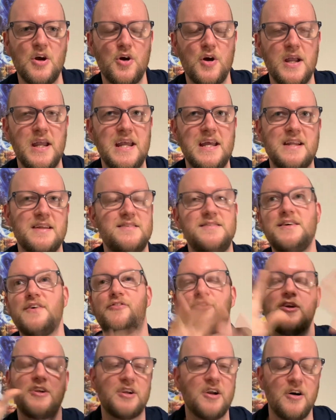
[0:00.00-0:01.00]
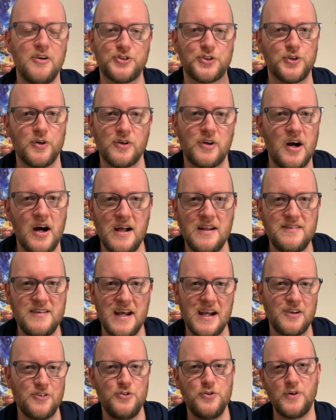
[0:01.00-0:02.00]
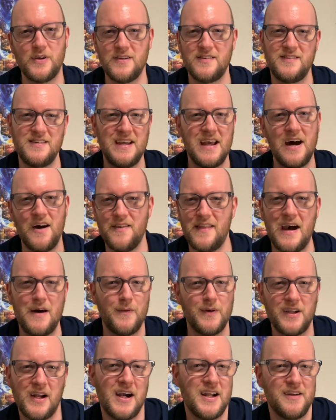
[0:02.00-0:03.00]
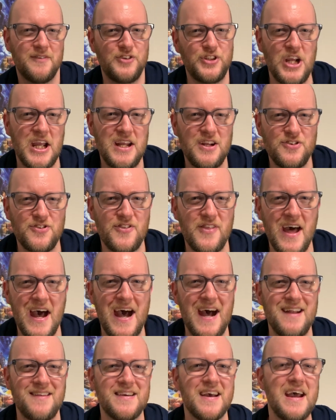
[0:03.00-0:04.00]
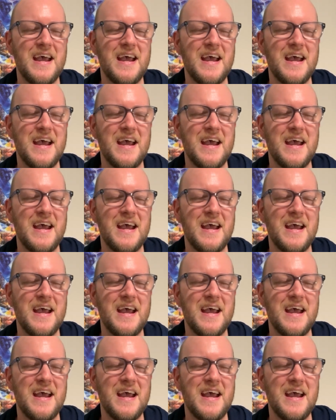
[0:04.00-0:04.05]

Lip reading: in a different cultural context, you can see how that would kind of change that.